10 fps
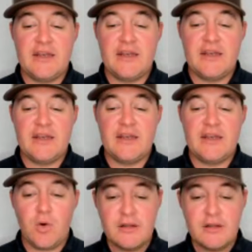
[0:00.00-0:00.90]

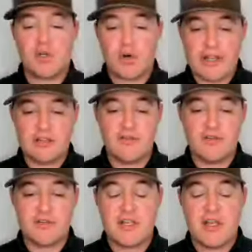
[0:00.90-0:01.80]
quality
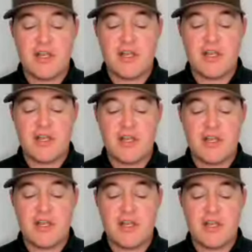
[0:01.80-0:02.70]
transfers
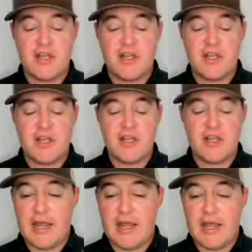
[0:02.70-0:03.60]
that can help this
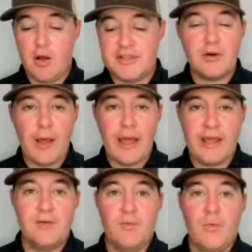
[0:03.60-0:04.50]
team right
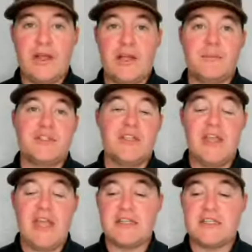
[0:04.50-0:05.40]
away when it comes to
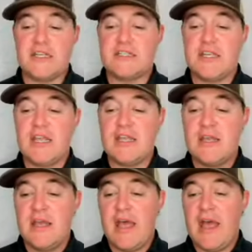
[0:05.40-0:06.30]
the ACC.
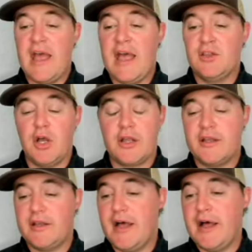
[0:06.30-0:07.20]
And
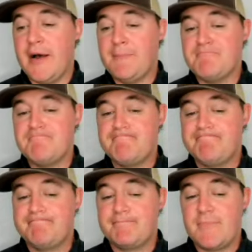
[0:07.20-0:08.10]
look, um,
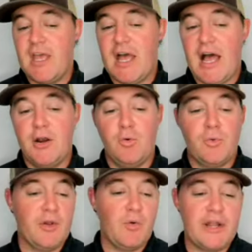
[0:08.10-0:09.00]
I don't
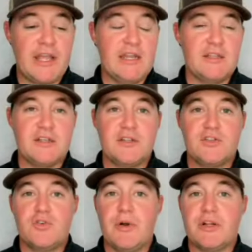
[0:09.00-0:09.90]
really want to get into
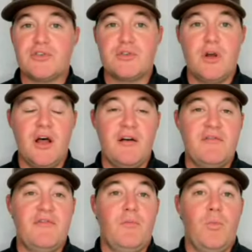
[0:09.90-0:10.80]
too much
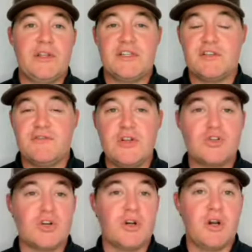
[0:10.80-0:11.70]
of what's his
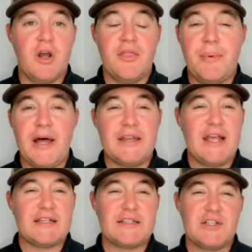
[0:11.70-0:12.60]
future on the
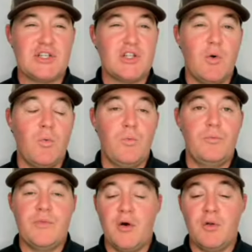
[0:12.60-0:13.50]
podcast. I just don't,
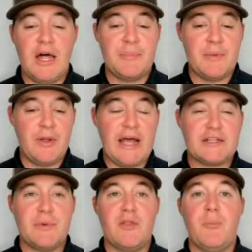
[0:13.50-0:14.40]
you know, a lot of people
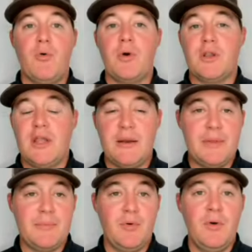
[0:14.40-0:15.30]
ask me on the board. A lot of
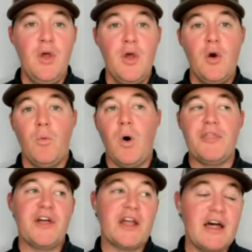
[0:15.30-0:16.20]
people
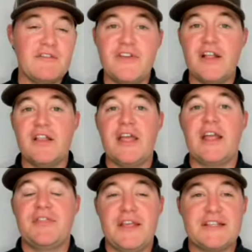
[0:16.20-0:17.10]
want the gut
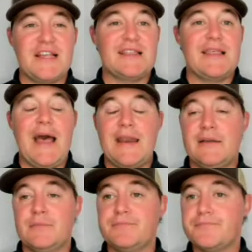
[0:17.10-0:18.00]
feeling and things like
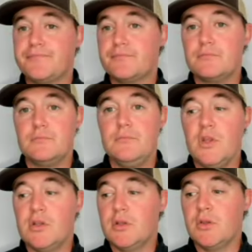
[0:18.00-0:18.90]
that. And
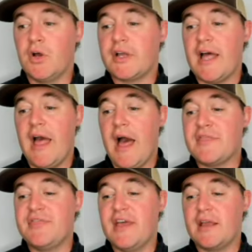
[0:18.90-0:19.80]
look, I, I
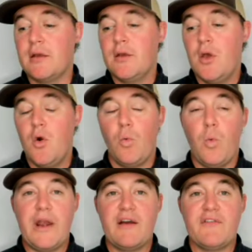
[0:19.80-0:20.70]
think
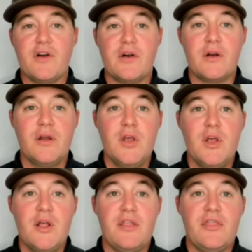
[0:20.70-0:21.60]
whenever
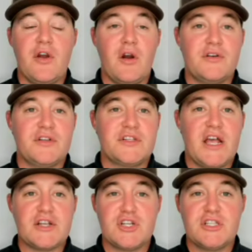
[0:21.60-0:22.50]
there are
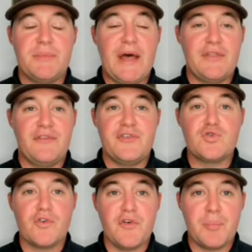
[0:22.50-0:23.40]
discussions about the
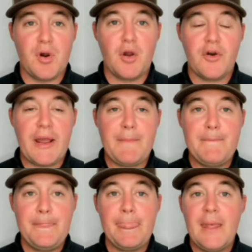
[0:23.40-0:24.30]
future of a program,
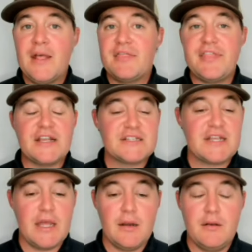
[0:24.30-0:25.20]
things
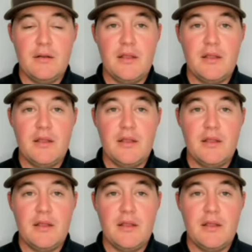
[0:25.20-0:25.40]
can